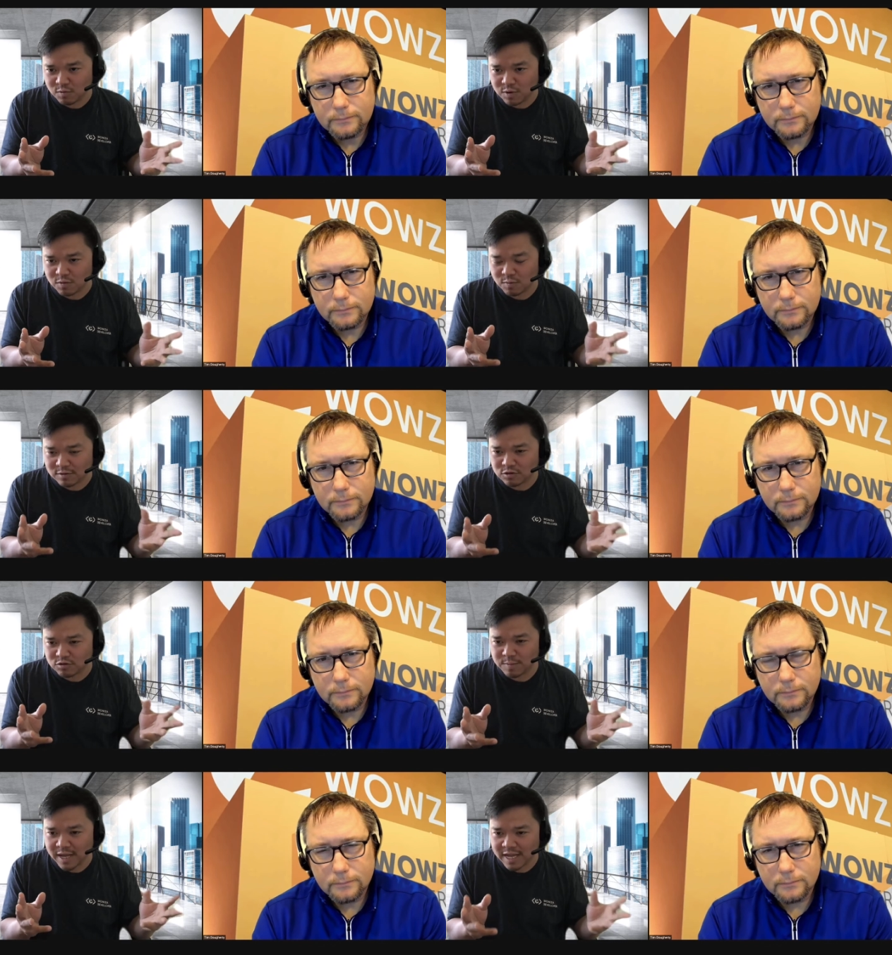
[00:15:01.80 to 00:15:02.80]
Speaker 1: with Wowza
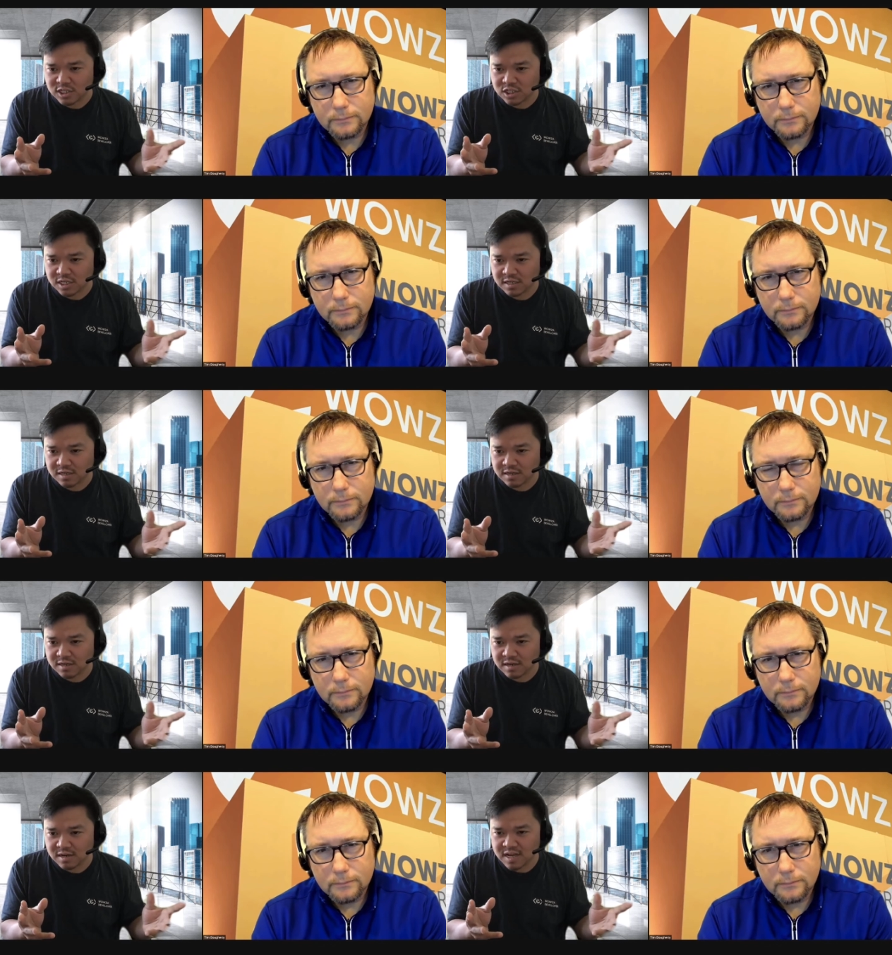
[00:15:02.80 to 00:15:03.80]
Streaming Engine
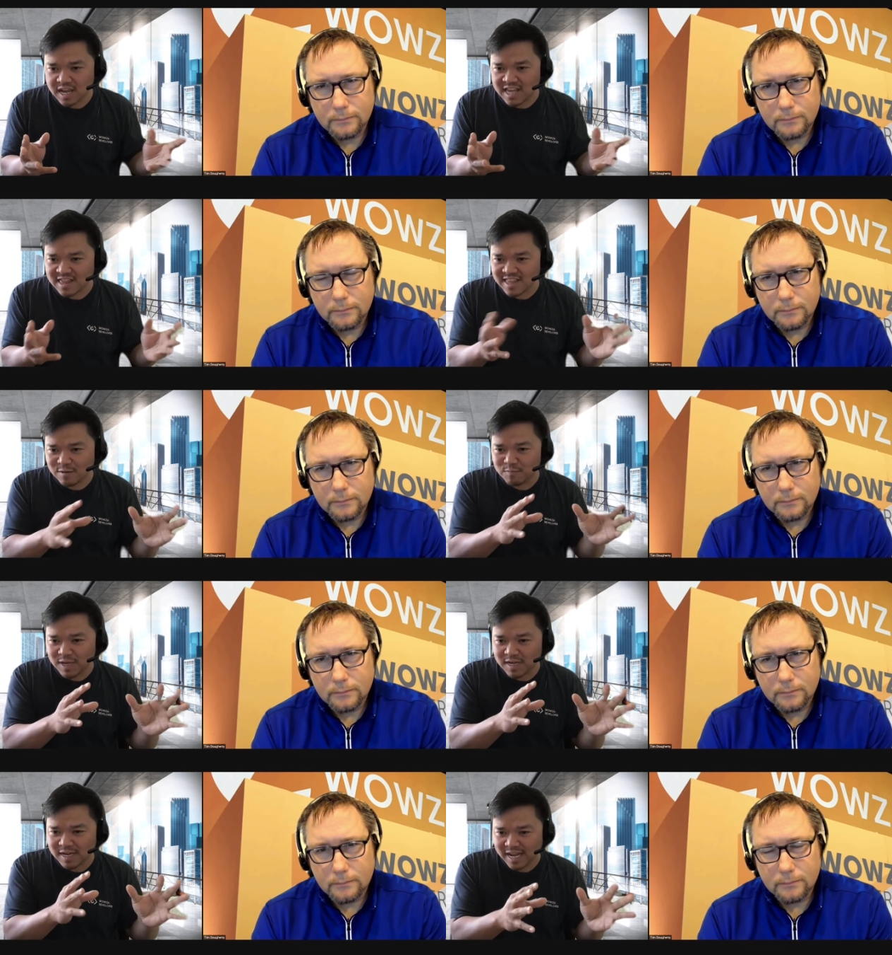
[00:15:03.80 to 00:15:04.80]
and then be
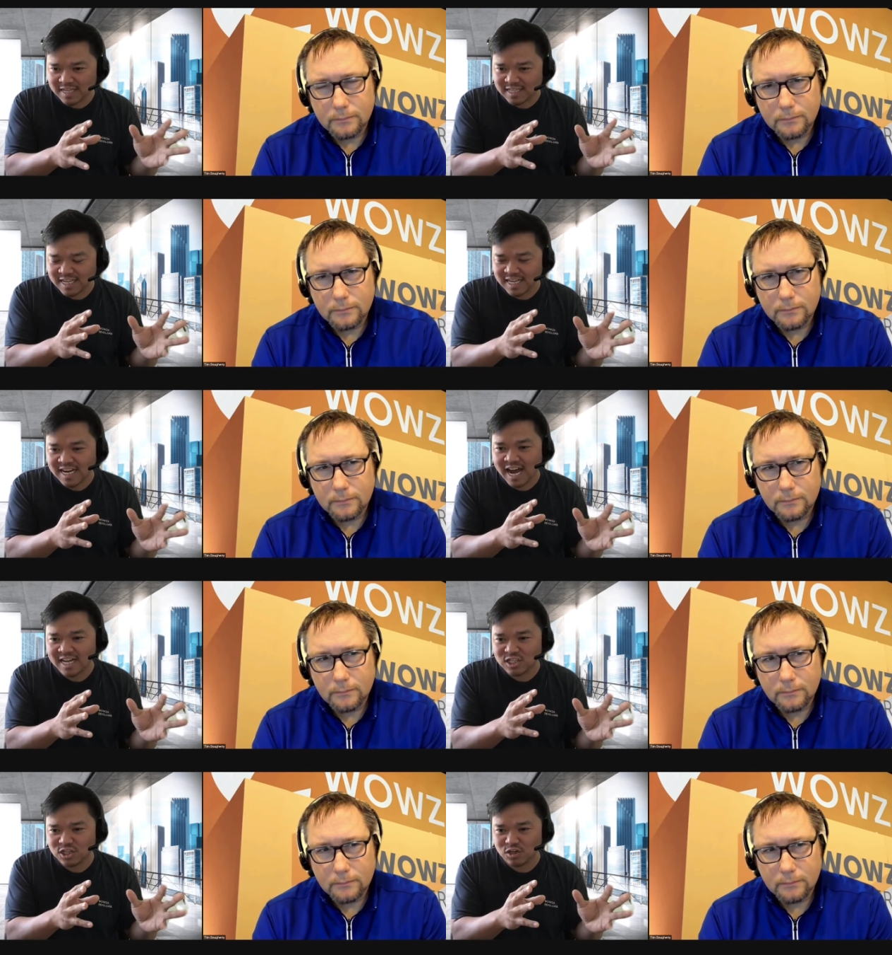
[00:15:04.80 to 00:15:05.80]
connecting it
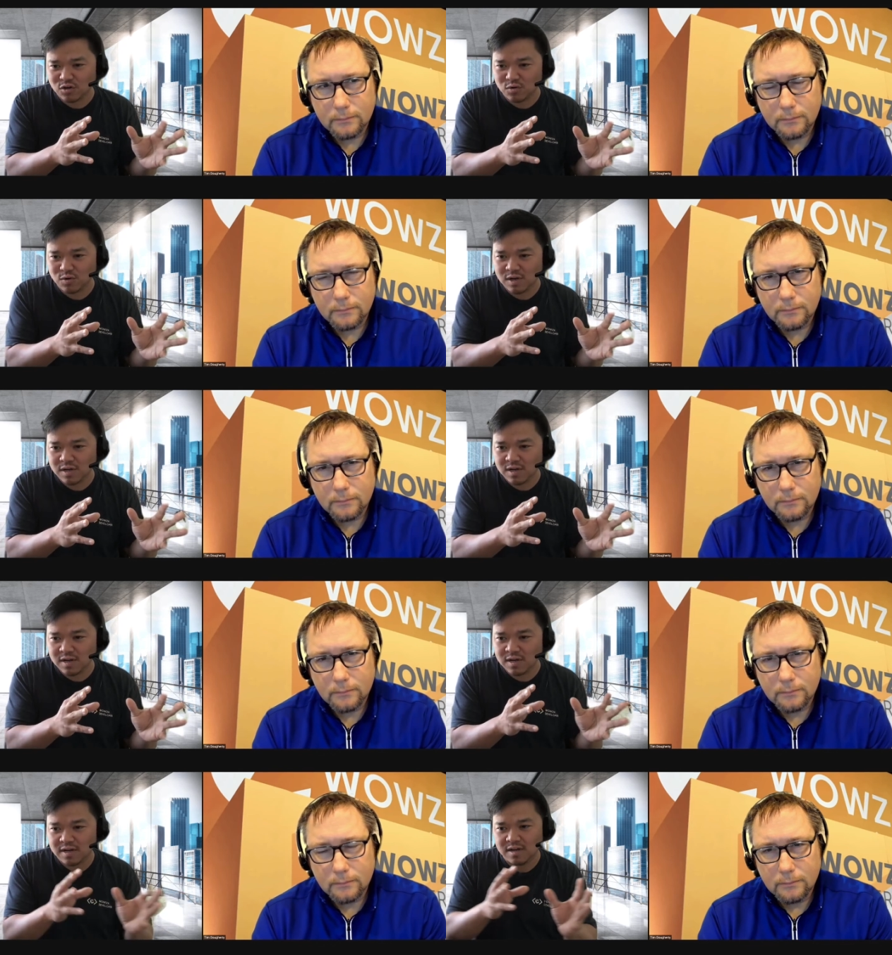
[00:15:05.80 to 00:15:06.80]
not to
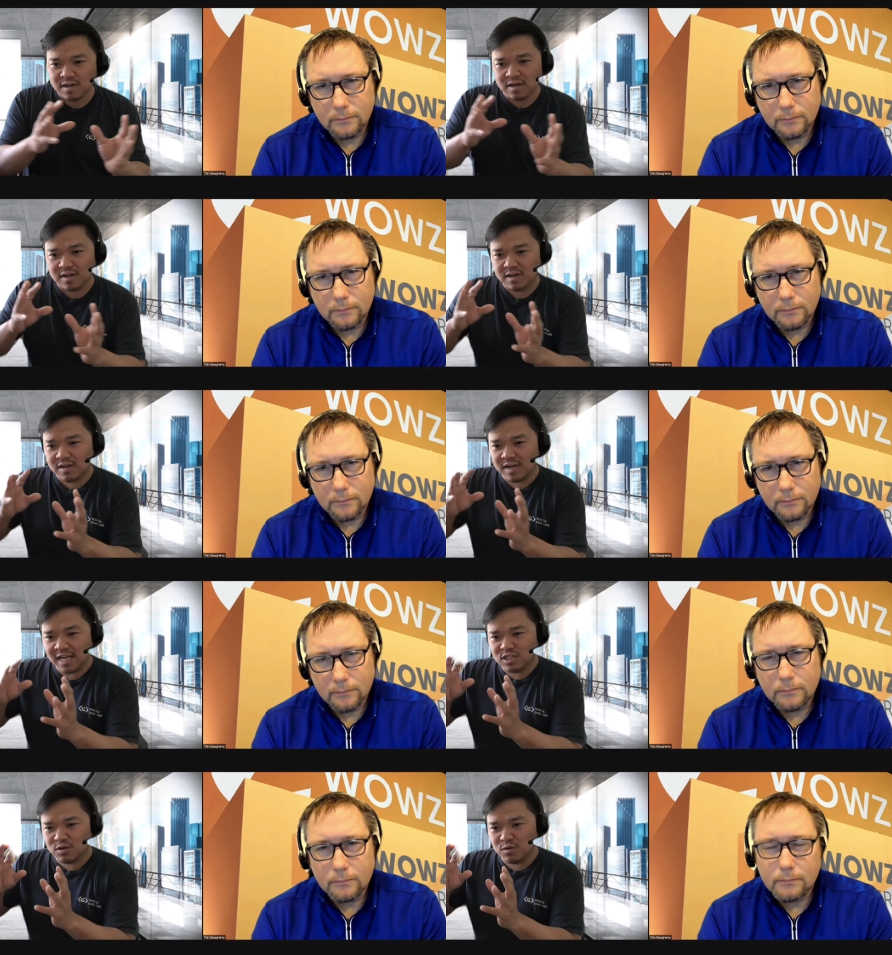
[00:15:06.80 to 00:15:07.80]

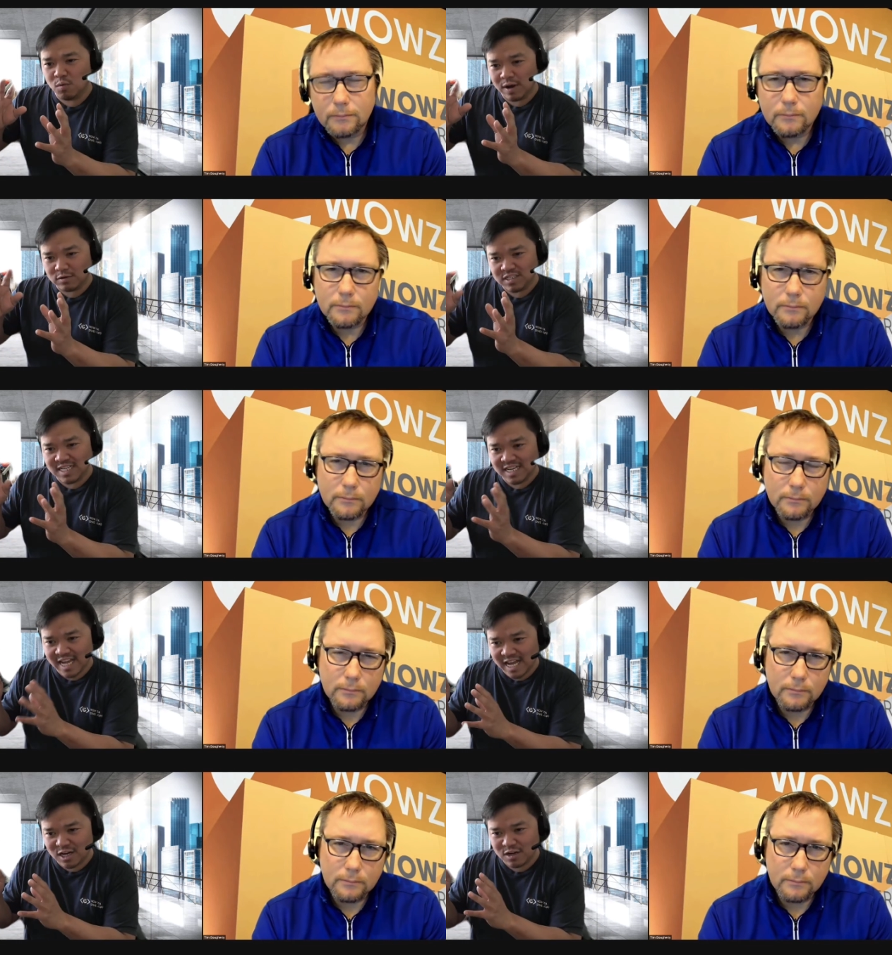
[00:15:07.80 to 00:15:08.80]
not to Wowza
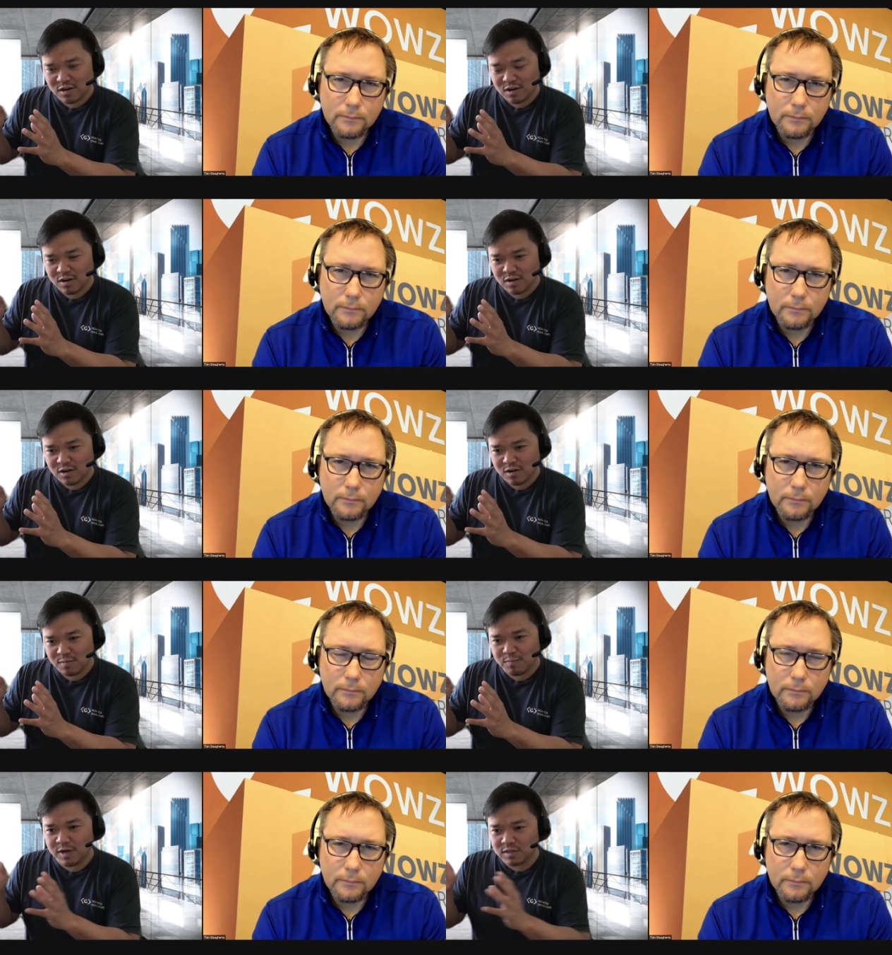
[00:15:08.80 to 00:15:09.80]
CDN,
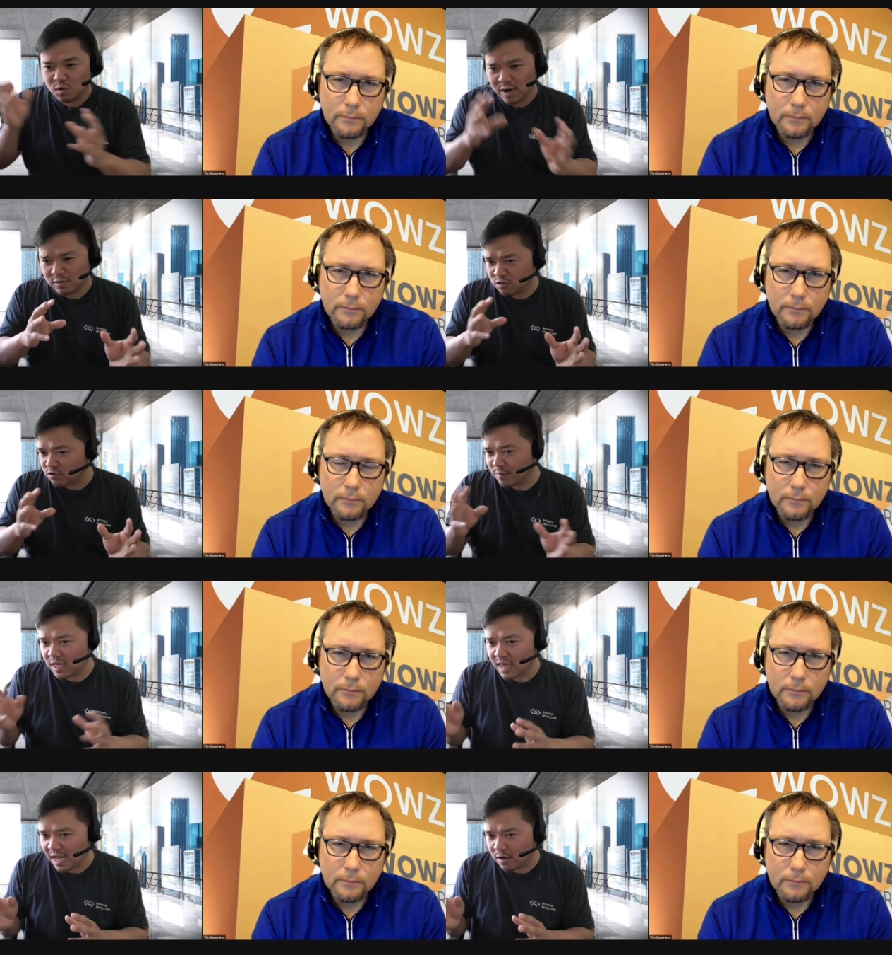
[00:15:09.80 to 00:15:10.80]
but to Wowza Streaming
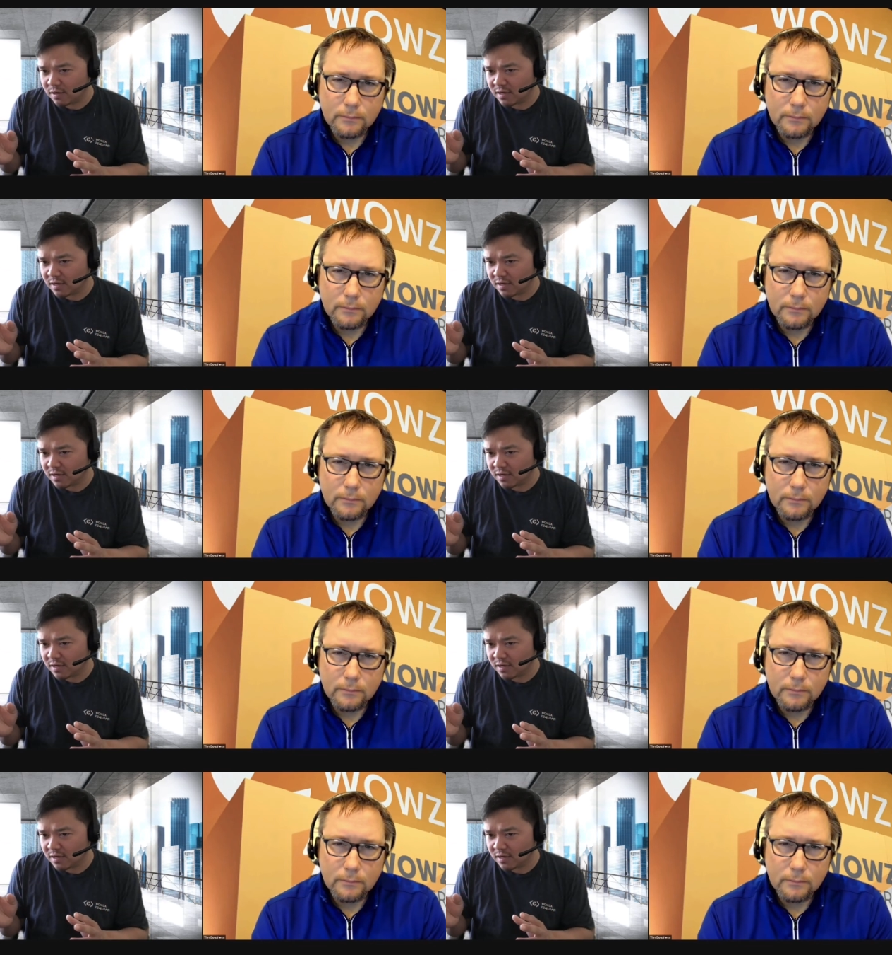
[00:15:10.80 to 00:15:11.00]
Cloud?